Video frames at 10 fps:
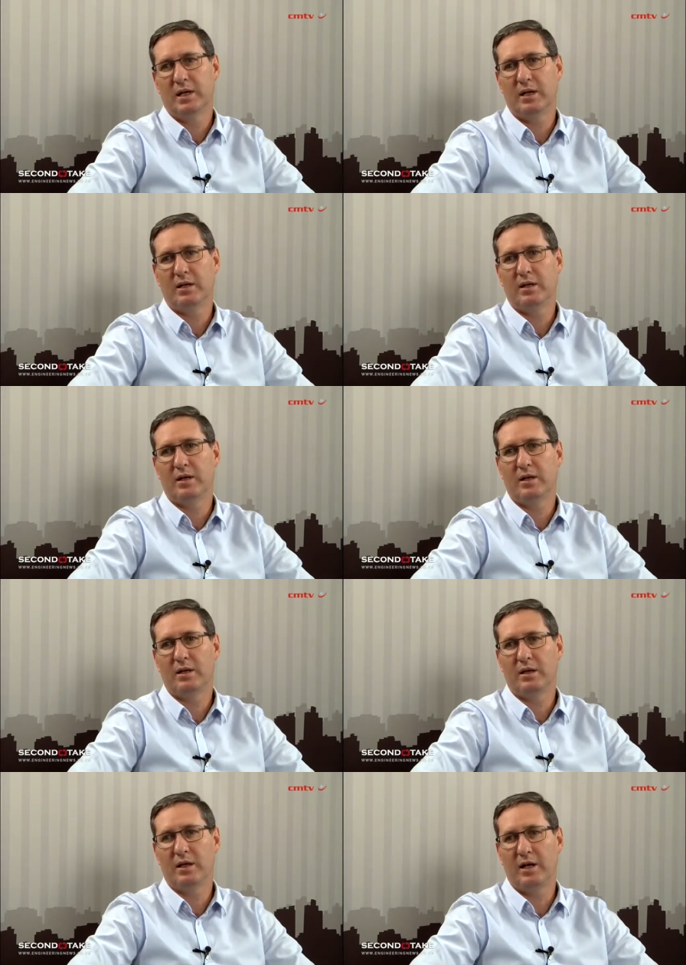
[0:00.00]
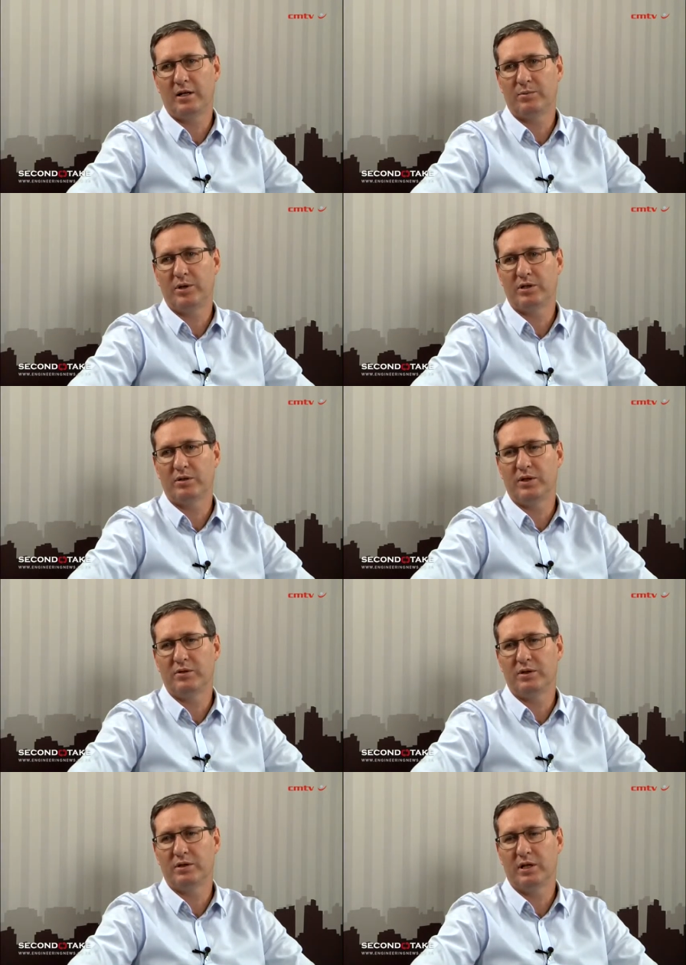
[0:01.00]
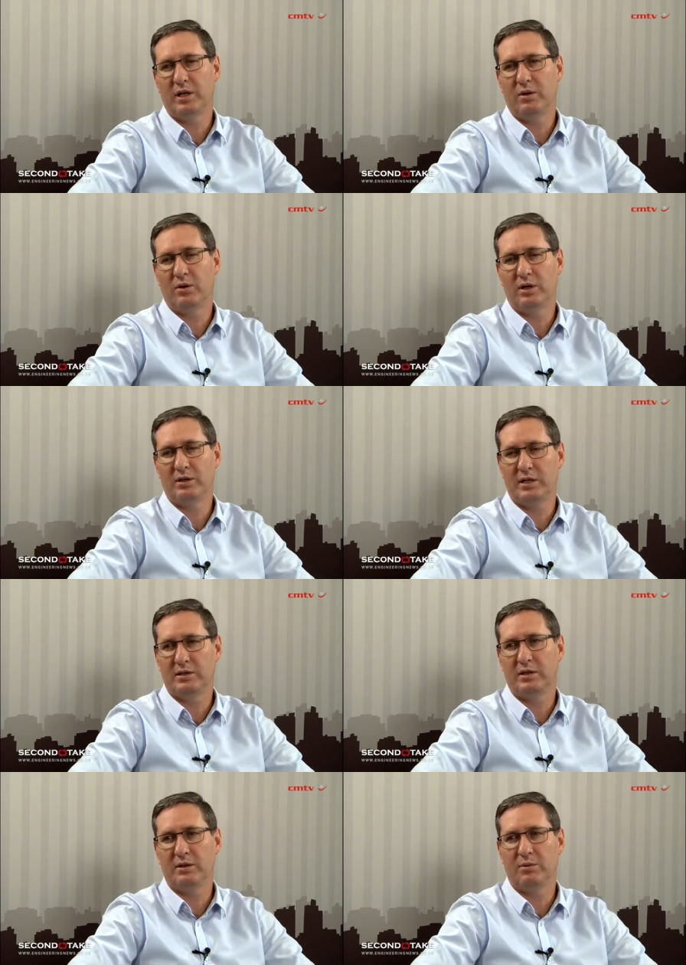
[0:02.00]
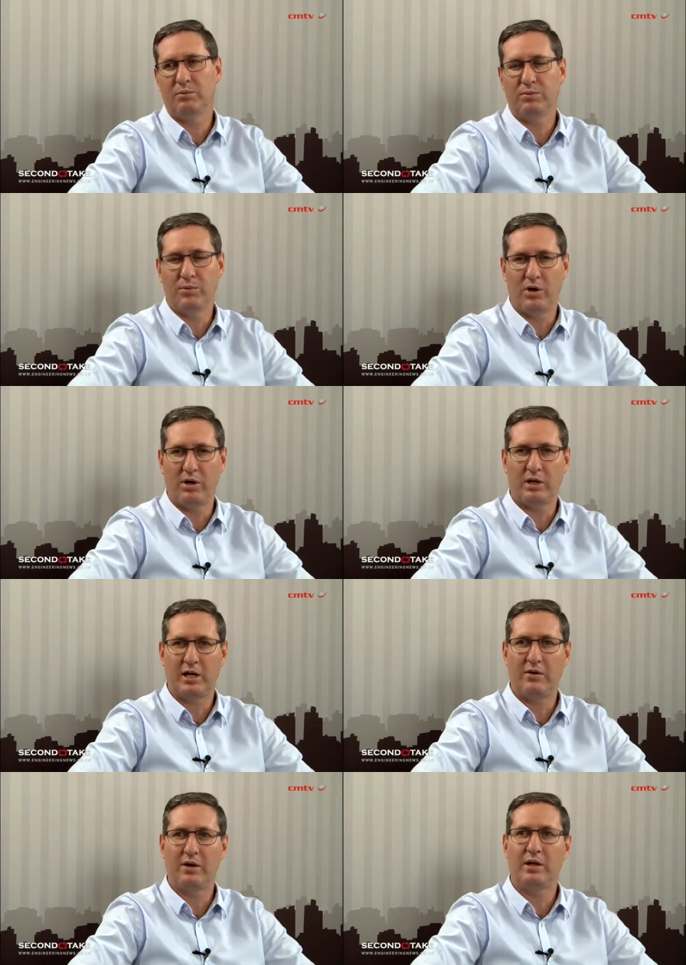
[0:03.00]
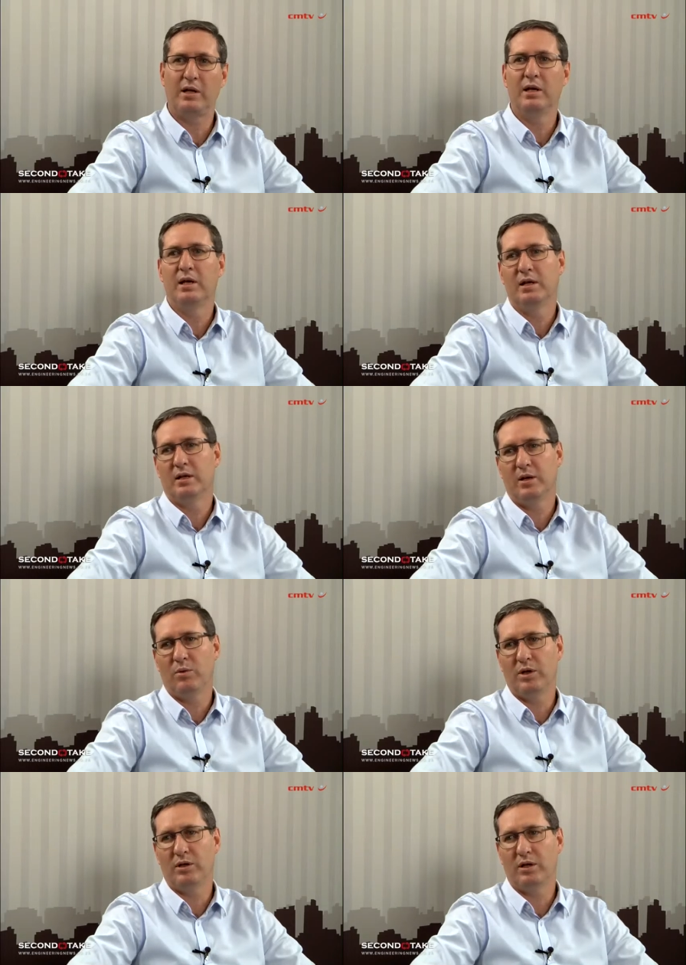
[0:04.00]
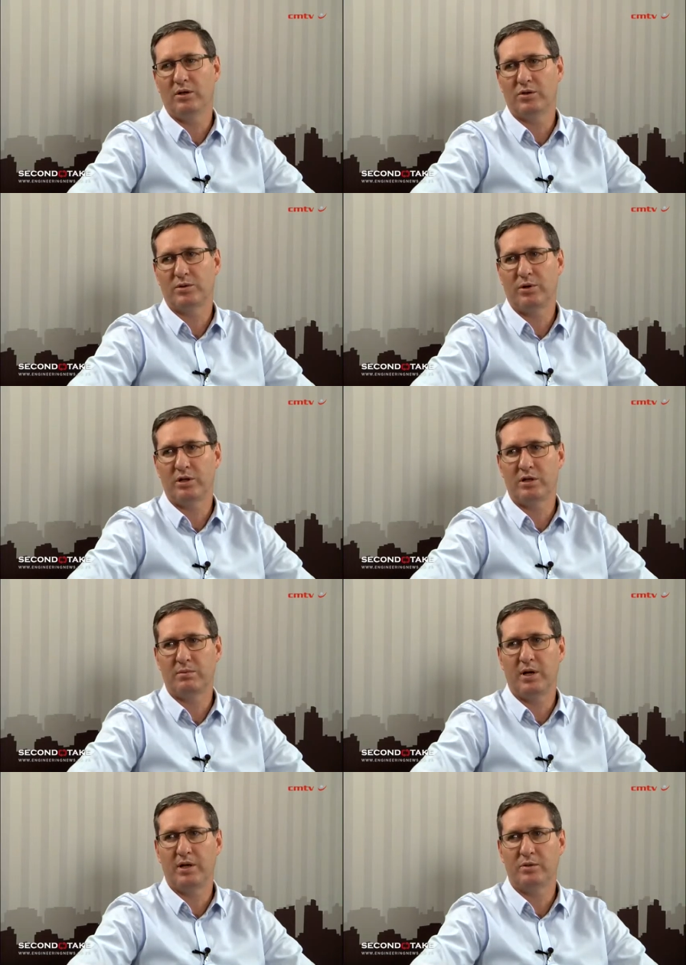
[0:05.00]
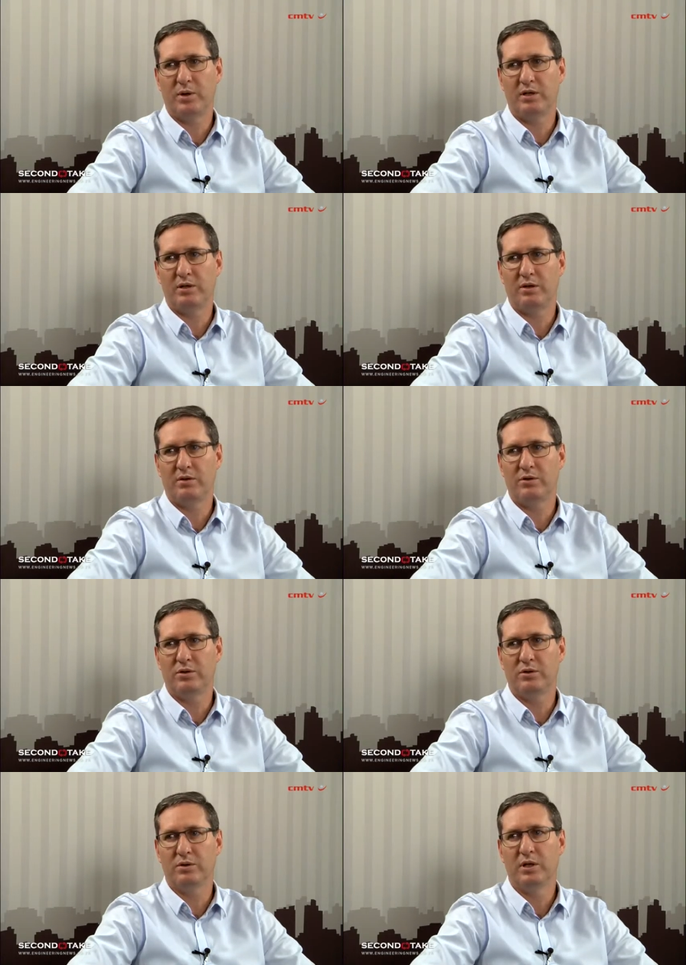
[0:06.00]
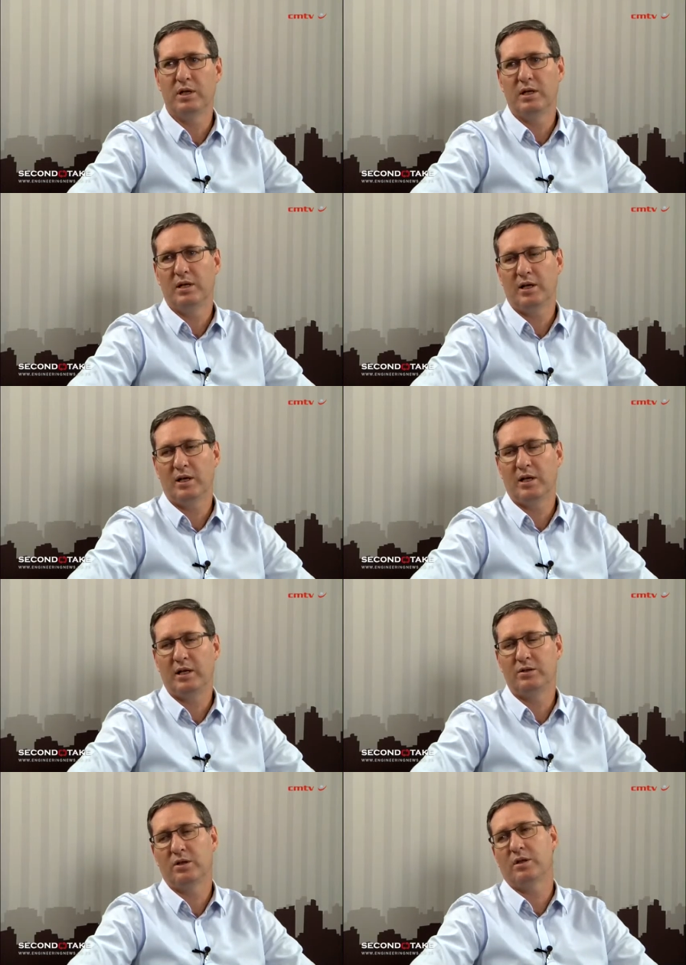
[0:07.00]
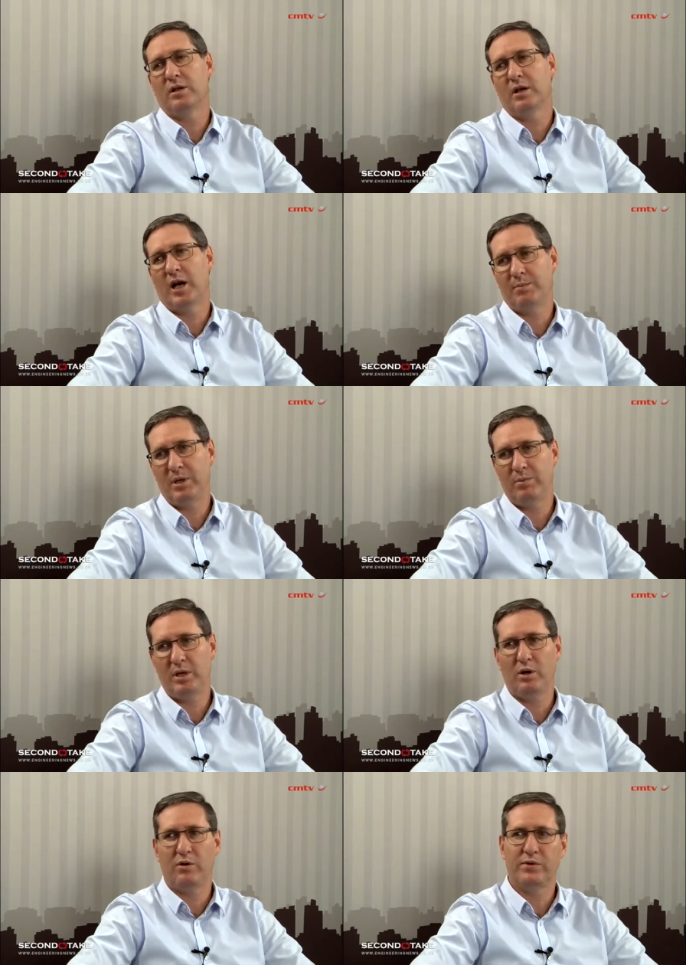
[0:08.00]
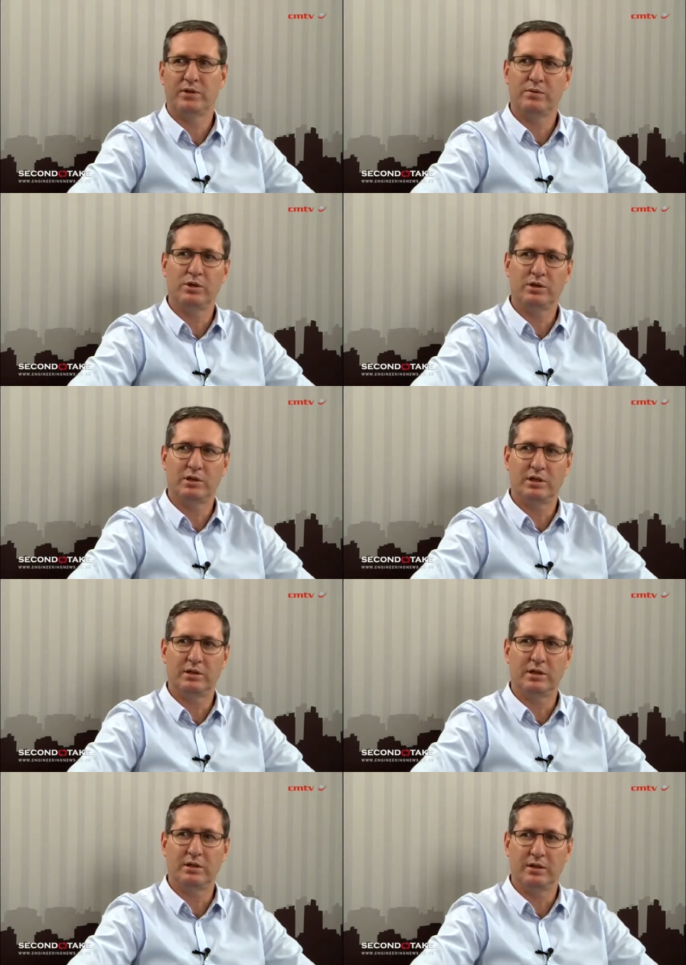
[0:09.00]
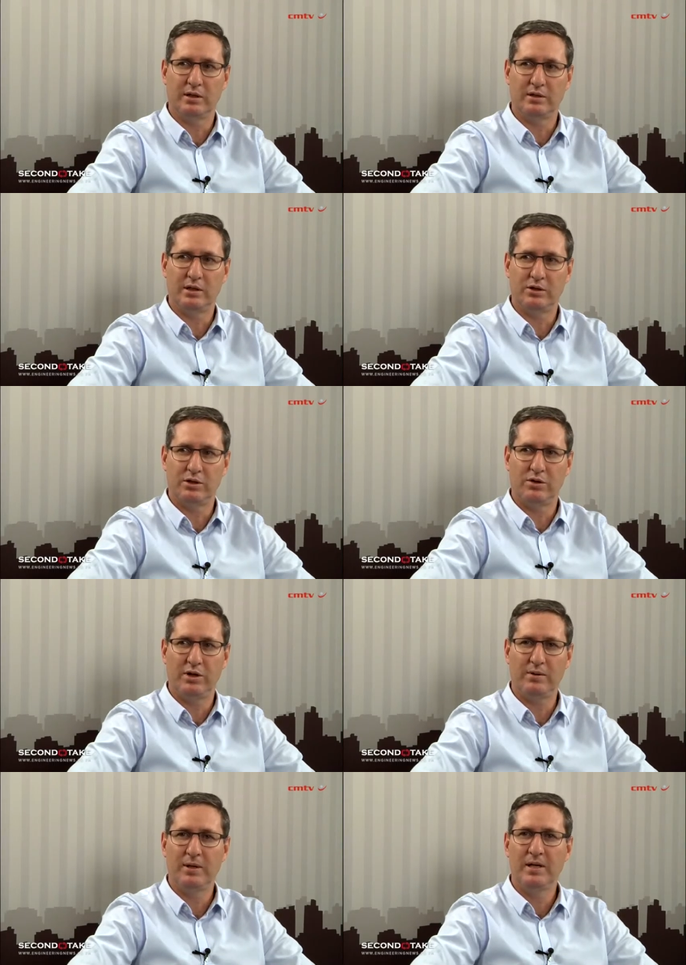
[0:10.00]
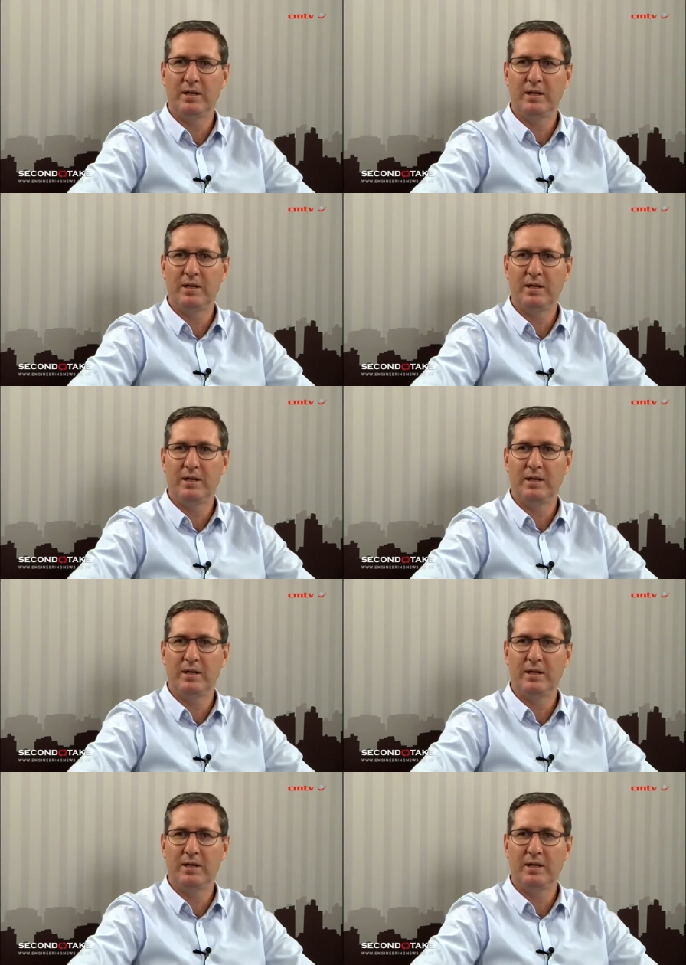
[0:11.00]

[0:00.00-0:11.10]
And uh, that expression of interest, they're looking, testing the market currently. They want those responses by the 20th of June uh, into the IPP office, which sits in uh, Centurion